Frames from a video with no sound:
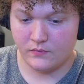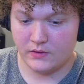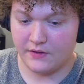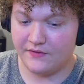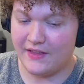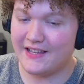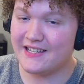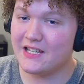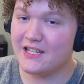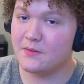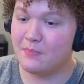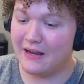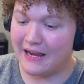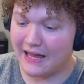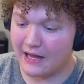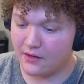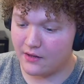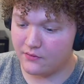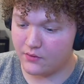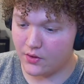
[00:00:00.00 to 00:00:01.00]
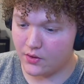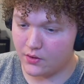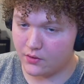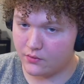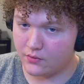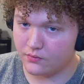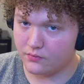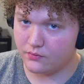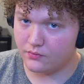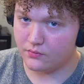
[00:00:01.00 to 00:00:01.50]
That's his plan, though.
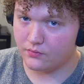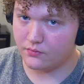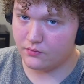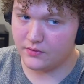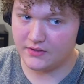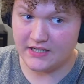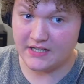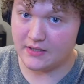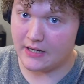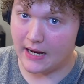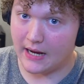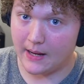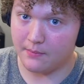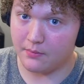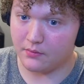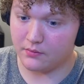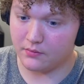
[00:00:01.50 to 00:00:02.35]
Didn't happen.